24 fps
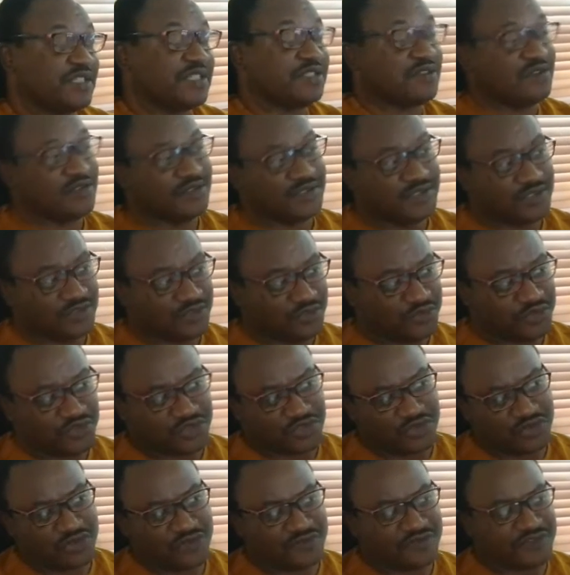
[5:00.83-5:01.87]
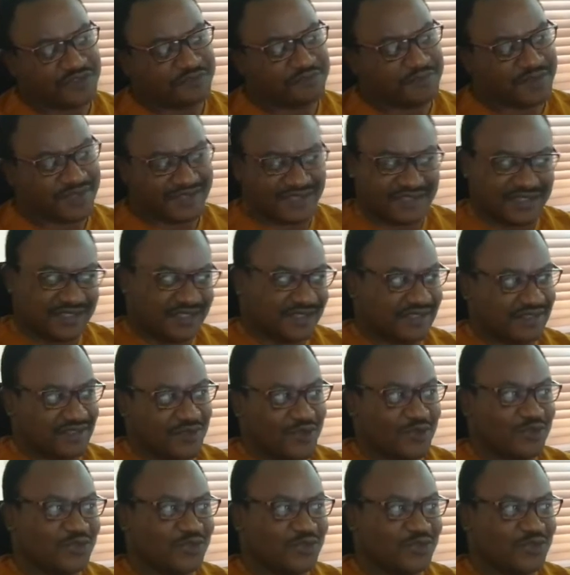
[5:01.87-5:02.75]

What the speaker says: the constitution of the person